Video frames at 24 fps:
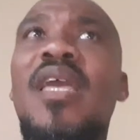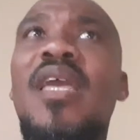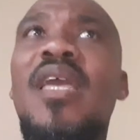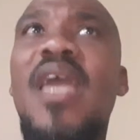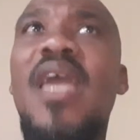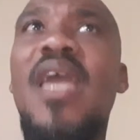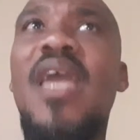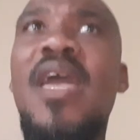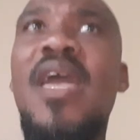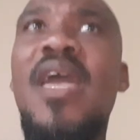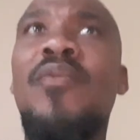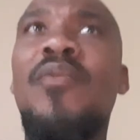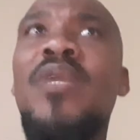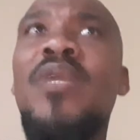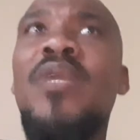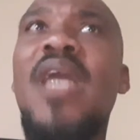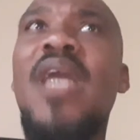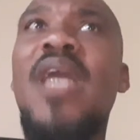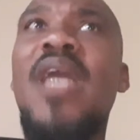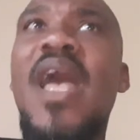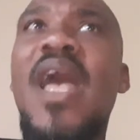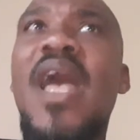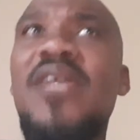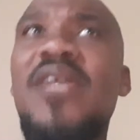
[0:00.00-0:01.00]
And we
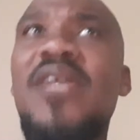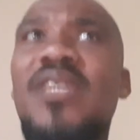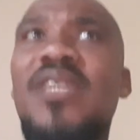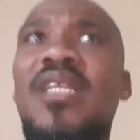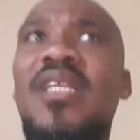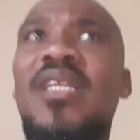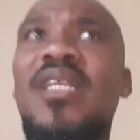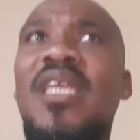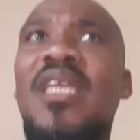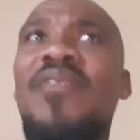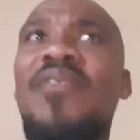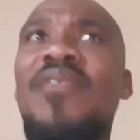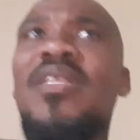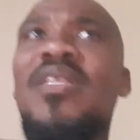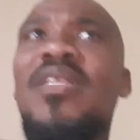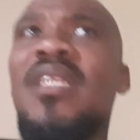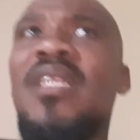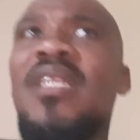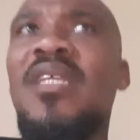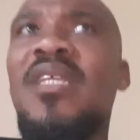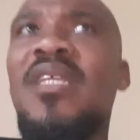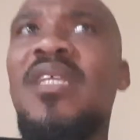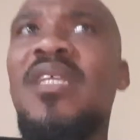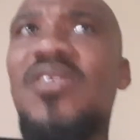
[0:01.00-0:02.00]
asking, even
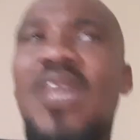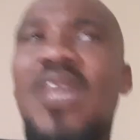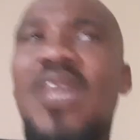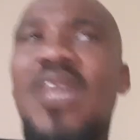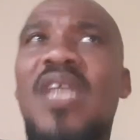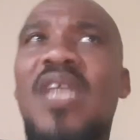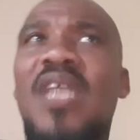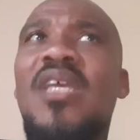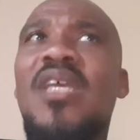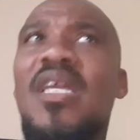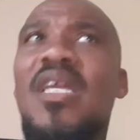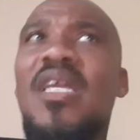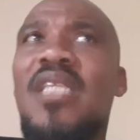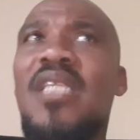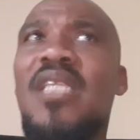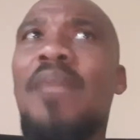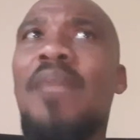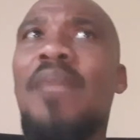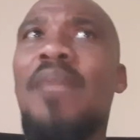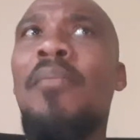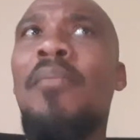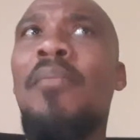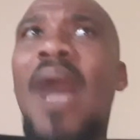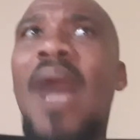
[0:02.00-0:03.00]
in this case,
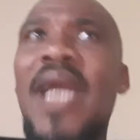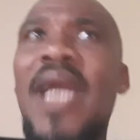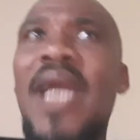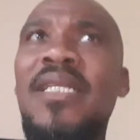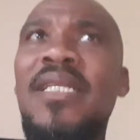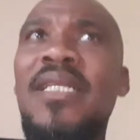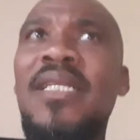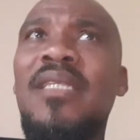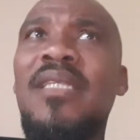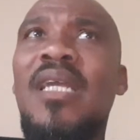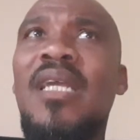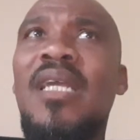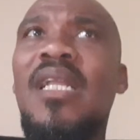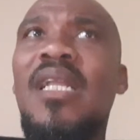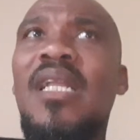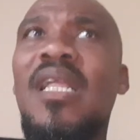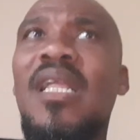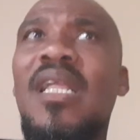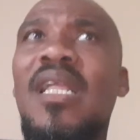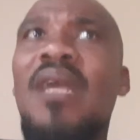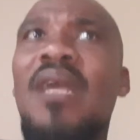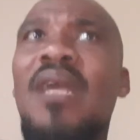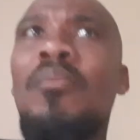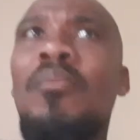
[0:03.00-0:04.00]
that Biden
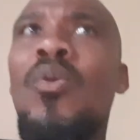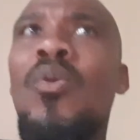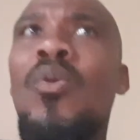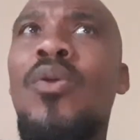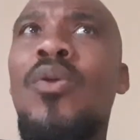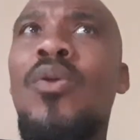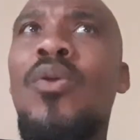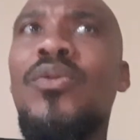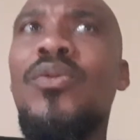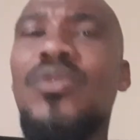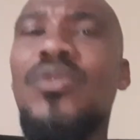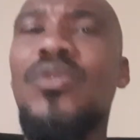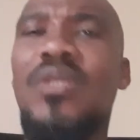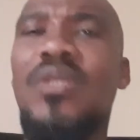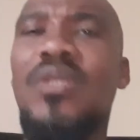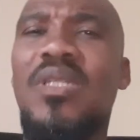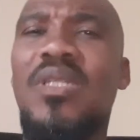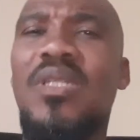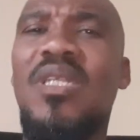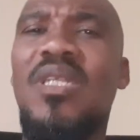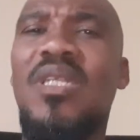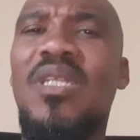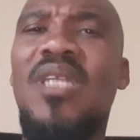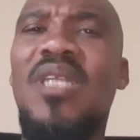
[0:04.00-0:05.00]
declare
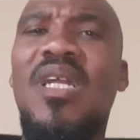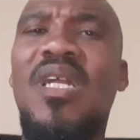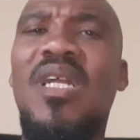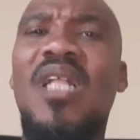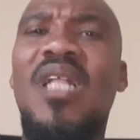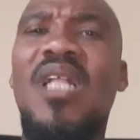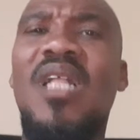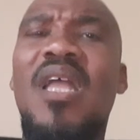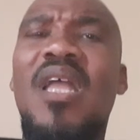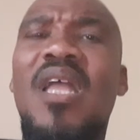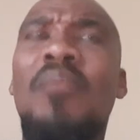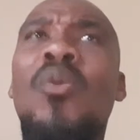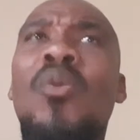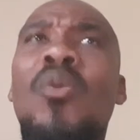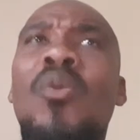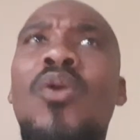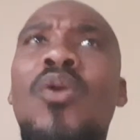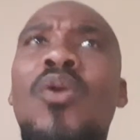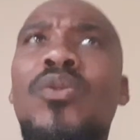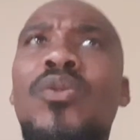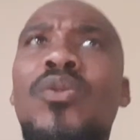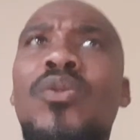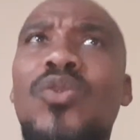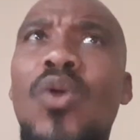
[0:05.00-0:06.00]

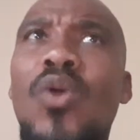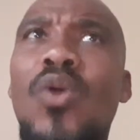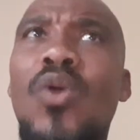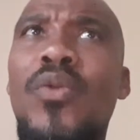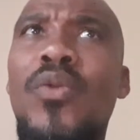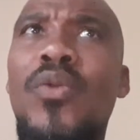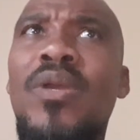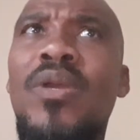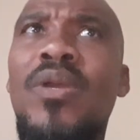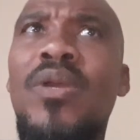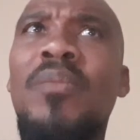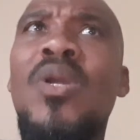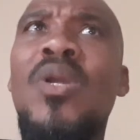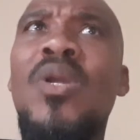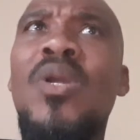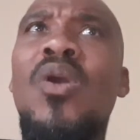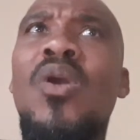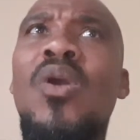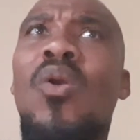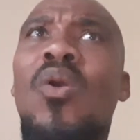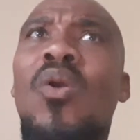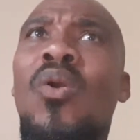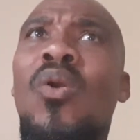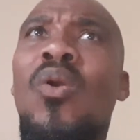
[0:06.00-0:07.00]
moratorium
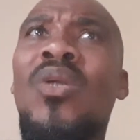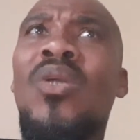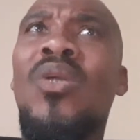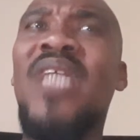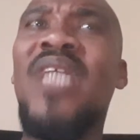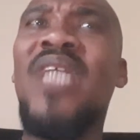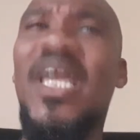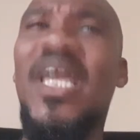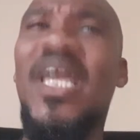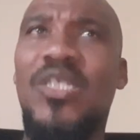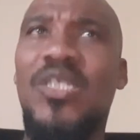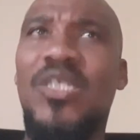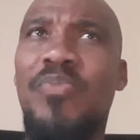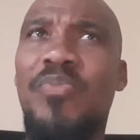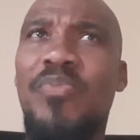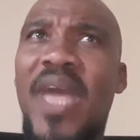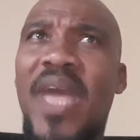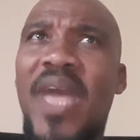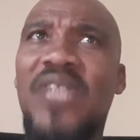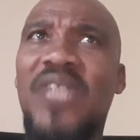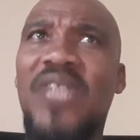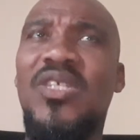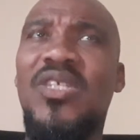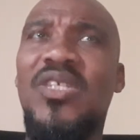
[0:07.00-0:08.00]
on the
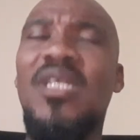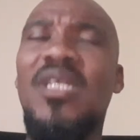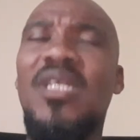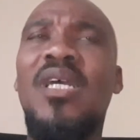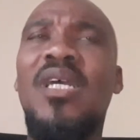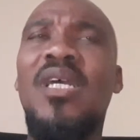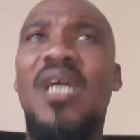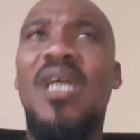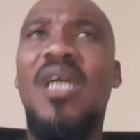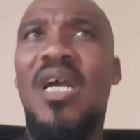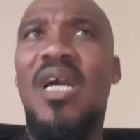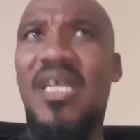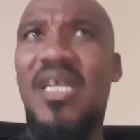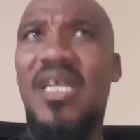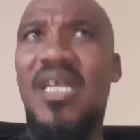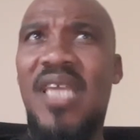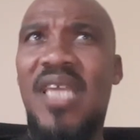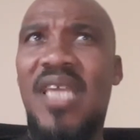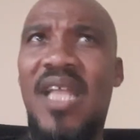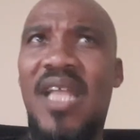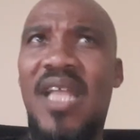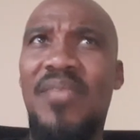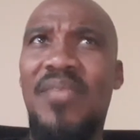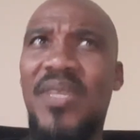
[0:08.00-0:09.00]
expansion of
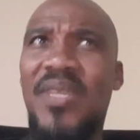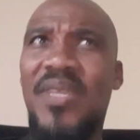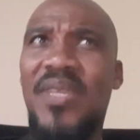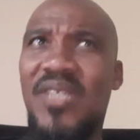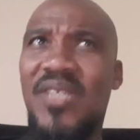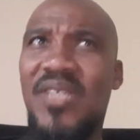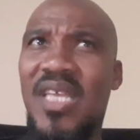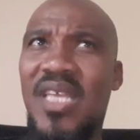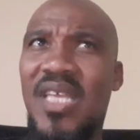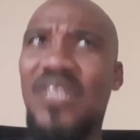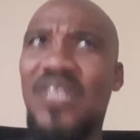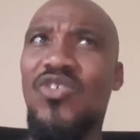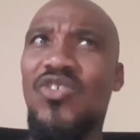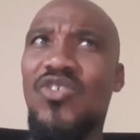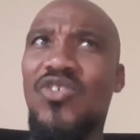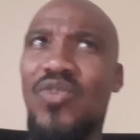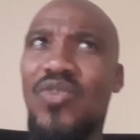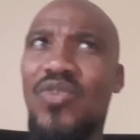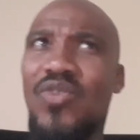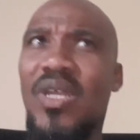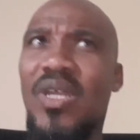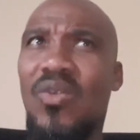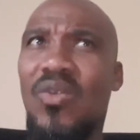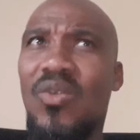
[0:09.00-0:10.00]
cannabis industry
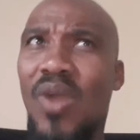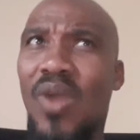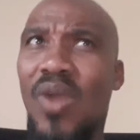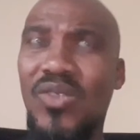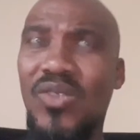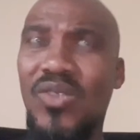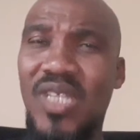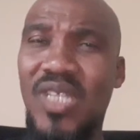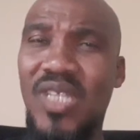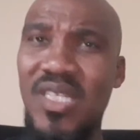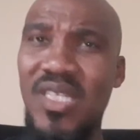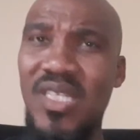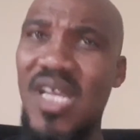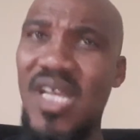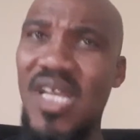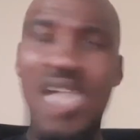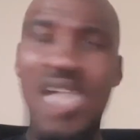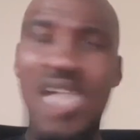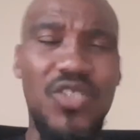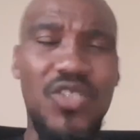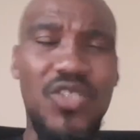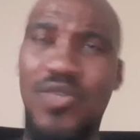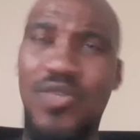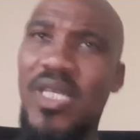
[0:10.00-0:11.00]
across this
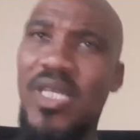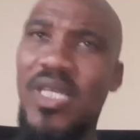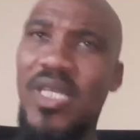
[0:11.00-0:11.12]
country.